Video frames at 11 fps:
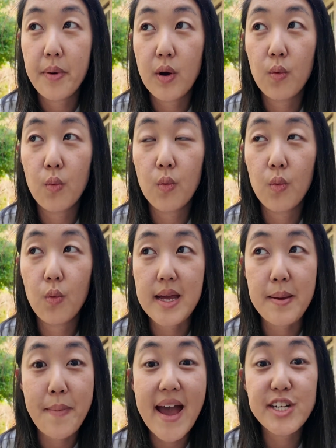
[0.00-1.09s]
but
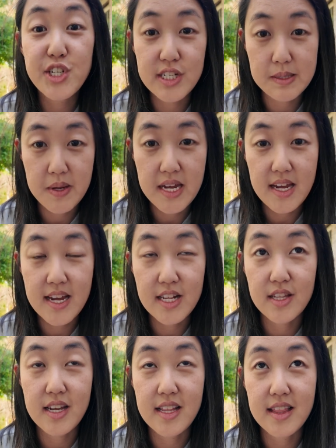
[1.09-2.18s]
he matches me
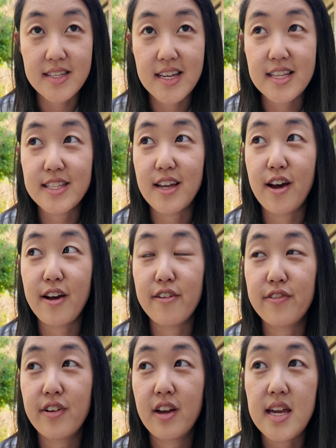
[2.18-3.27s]
in the sense
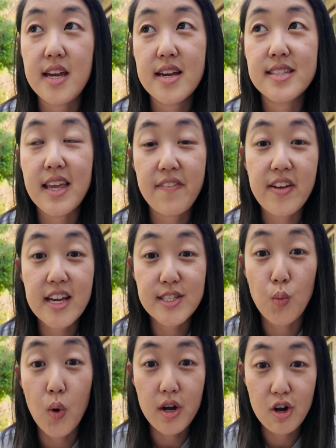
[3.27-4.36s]
of he is giving
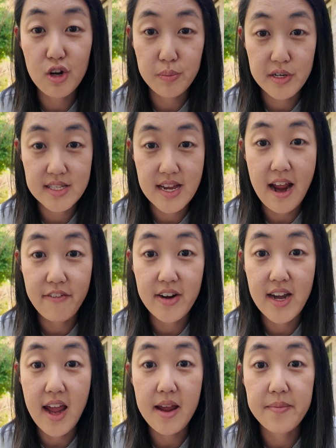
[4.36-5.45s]
his 100%
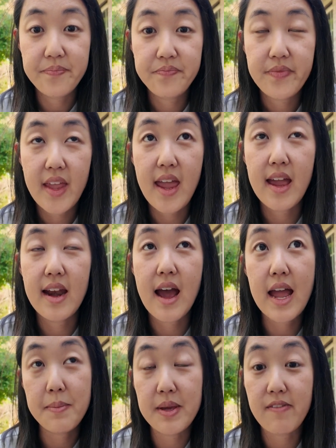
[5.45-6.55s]
every day, and
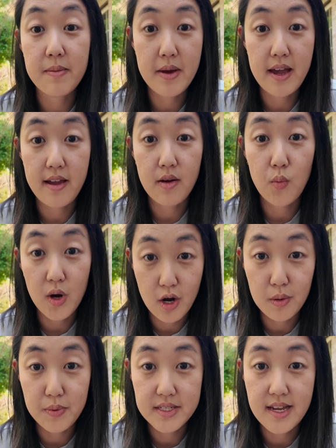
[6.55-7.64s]
I am giving my
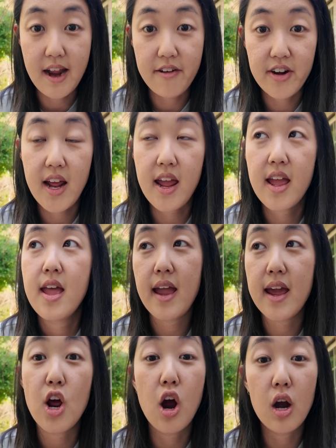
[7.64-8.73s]
100% every day.
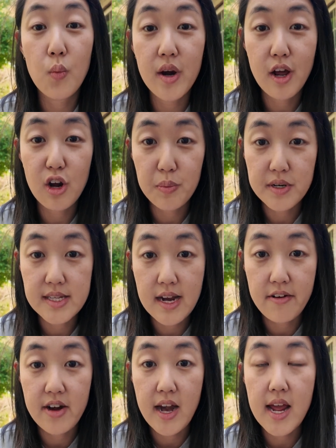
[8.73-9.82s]
And our 100%
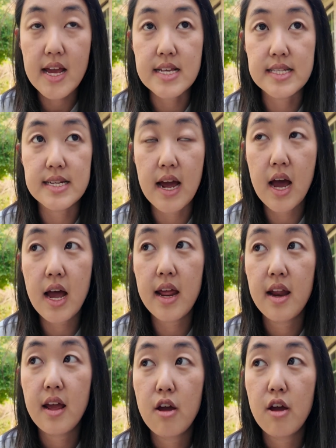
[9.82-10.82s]
every day is not